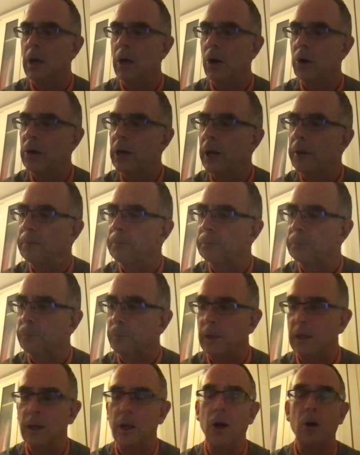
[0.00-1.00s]
Okay,
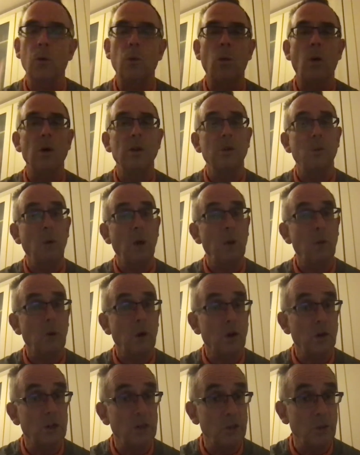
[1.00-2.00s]
now the way we're
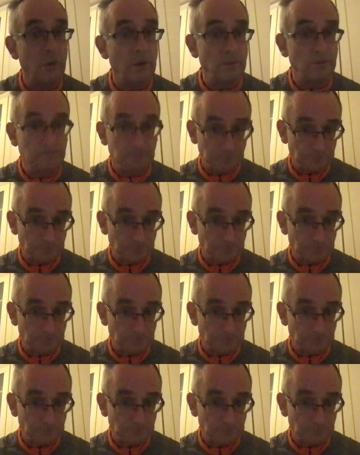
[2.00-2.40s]
going to do it